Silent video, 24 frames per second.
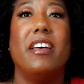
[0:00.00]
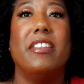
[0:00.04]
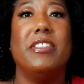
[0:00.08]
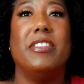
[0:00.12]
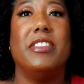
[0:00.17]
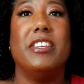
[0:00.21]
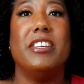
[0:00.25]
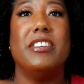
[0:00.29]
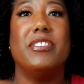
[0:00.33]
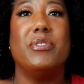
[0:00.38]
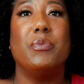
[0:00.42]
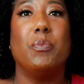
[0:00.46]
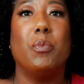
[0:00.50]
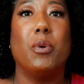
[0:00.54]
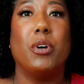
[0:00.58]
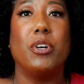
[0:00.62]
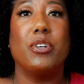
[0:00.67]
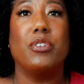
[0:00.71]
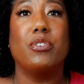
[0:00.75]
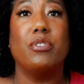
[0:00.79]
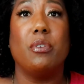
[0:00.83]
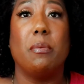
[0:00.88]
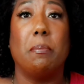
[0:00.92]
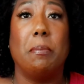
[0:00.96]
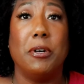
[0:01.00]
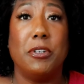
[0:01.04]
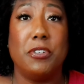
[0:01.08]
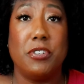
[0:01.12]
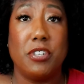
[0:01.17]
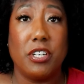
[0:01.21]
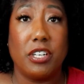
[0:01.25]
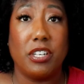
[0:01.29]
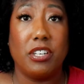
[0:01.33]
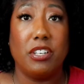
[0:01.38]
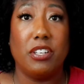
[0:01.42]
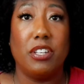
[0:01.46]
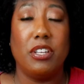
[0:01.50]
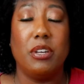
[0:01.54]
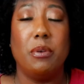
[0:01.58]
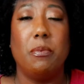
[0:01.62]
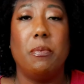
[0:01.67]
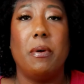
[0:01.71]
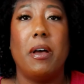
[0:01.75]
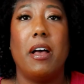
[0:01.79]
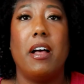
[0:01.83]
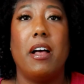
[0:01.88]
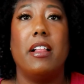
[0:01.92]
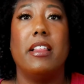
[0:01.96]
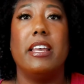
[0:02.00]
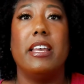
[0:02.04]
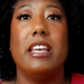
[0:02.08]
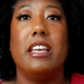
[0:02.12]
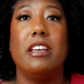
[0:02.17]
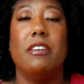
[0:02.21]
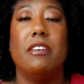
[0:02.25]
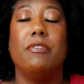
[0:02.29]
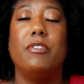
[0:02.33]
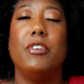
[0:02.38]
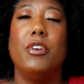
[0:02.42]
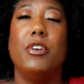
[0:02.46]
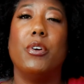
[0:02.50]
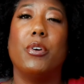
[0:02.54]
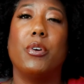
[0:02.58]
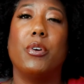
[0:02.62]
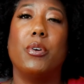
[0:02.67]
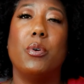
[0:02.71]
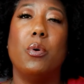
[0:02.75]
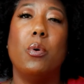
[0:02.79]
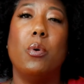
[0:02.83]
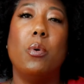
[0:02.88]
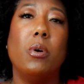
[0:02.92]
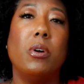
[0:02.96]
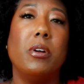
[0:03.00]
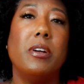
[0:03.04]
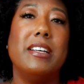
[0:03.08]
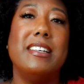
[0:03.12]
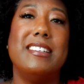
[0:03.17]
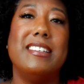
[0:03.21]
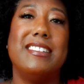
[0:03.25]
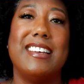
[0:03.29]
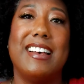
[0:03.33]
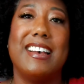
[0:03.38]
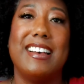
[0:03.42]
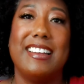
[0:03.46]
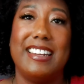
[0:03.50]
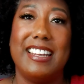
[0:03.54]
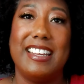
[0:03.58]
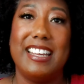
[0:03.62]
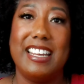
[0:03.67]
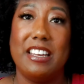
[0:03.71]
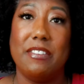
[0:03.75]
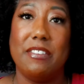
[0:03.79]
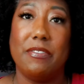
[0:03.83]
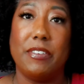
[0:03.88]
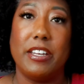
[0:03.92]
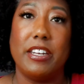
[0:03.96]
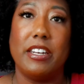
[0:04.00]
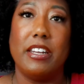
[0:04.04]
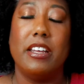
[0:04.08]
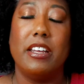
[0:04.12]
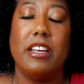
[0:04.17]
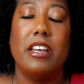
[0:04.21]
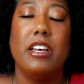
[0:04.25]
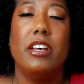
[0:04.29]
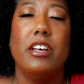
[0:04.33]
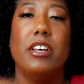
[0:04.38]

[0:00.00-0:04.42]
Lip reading: This works particularly well if your corner is uneven.